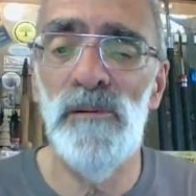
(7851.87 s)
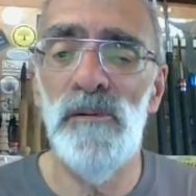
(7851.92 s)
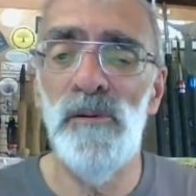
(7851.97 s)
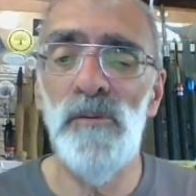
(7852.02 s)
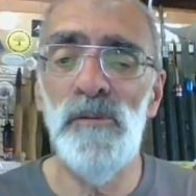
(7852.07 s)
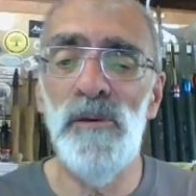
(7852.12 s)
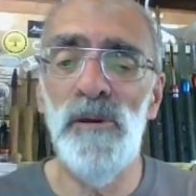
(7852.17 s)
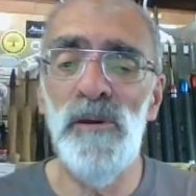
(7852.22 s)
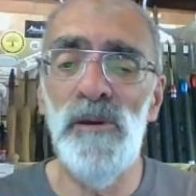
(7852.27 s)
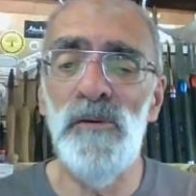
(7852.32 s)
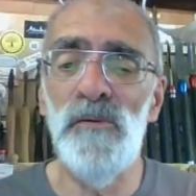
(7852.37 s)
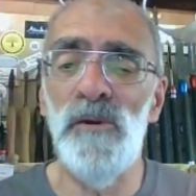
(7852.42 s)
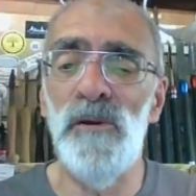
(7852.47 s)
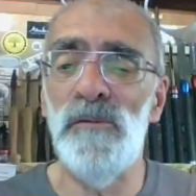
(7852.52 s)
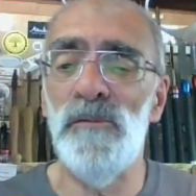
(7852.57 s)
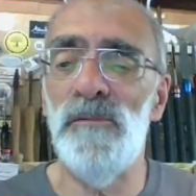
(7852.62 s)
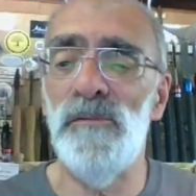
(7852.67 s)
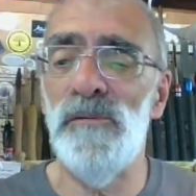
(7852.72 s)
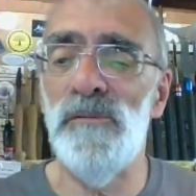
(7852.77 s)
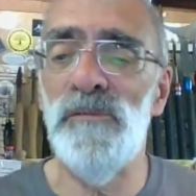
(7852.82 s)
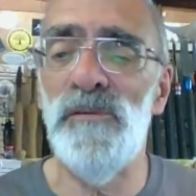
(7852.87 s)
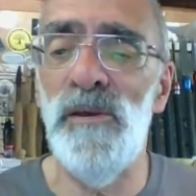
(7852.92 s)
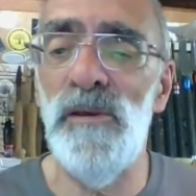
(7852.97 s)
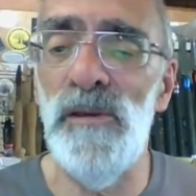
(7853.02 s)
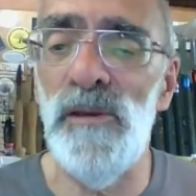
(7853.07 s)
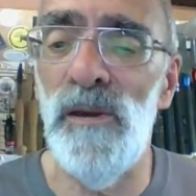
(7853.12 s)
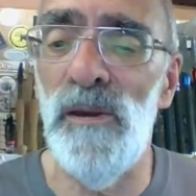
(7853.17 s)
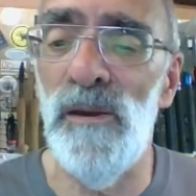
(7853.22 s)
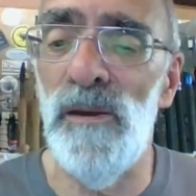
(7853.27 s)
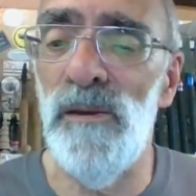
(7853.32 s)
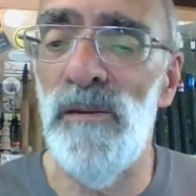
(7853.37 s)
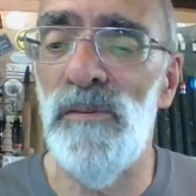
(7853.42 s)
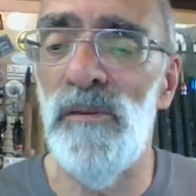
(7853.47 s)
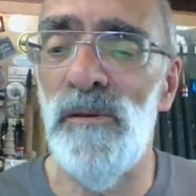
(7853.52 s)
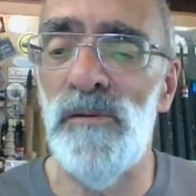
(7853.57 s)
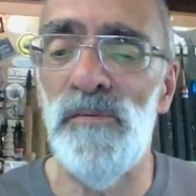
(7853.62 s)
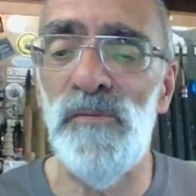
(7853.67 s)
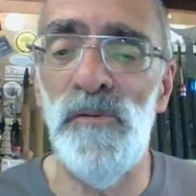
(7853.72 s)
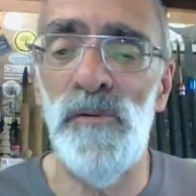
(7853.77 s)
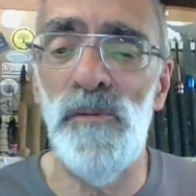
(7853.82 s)
Okay, Grant. Take care.
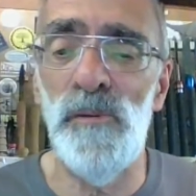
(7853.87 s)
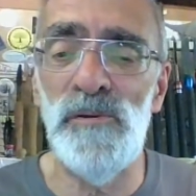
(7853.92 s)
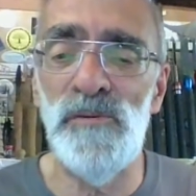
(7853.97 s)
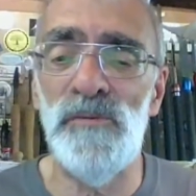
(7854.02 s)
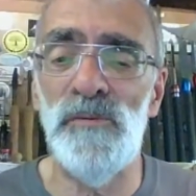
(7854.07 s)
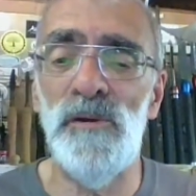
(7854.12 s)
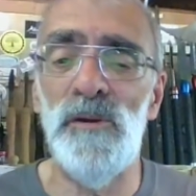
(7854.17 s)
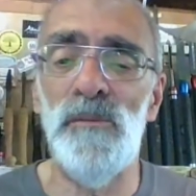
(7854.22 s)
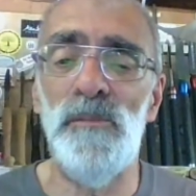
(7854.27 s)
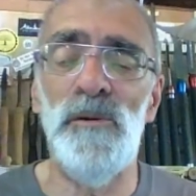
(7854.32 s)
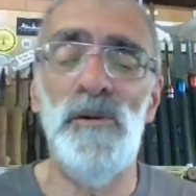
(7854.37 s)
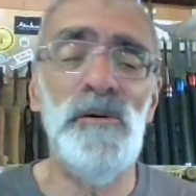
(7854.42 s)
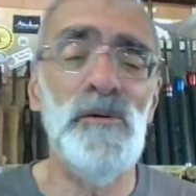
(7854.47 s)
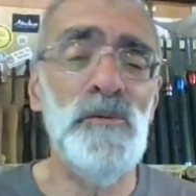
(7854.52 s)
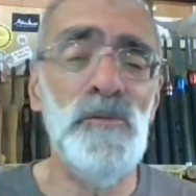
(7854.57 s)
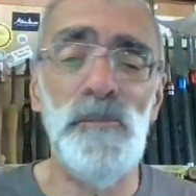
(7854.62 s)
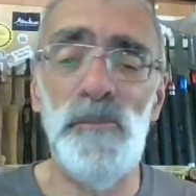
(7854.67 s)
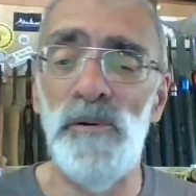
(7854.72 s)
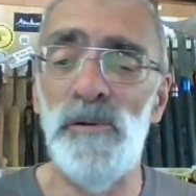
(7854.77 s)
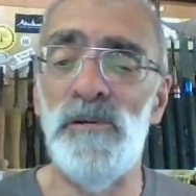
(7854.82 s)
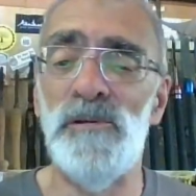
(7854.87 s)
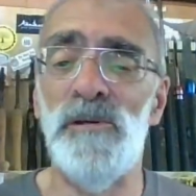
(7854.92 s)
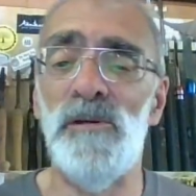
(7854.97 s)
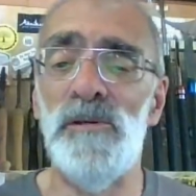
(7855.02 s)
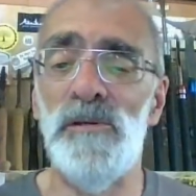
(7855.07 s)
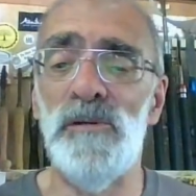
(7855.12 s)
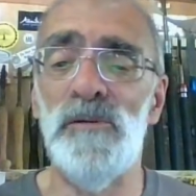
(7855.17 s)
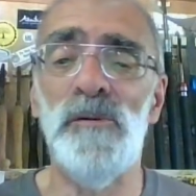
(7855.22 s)
Thanks very much for coming. I appreciate it.